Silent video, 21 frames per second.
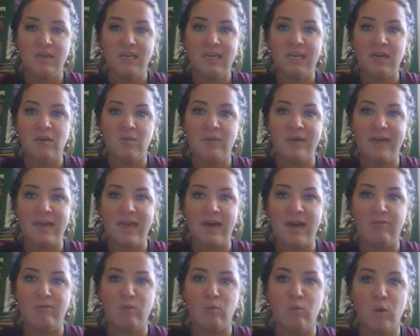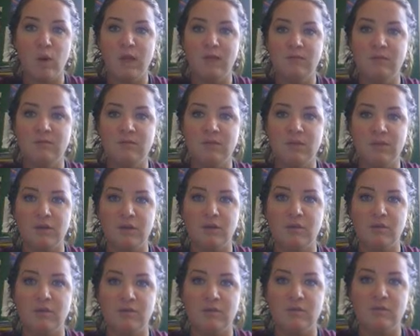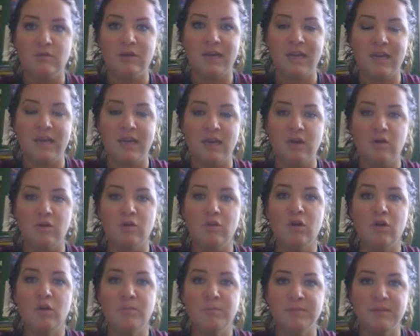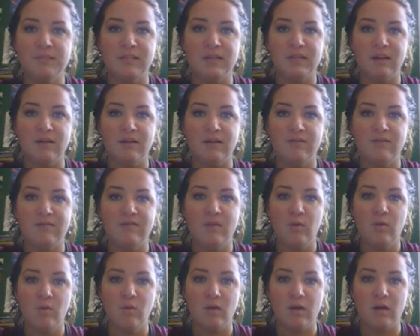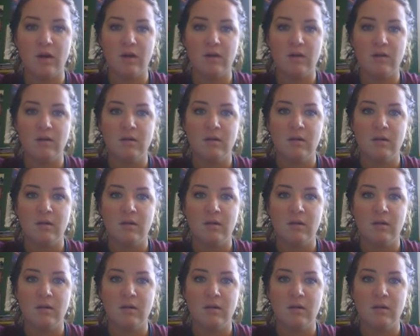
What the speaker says: Here we have 1, 2, 3 groups of 4.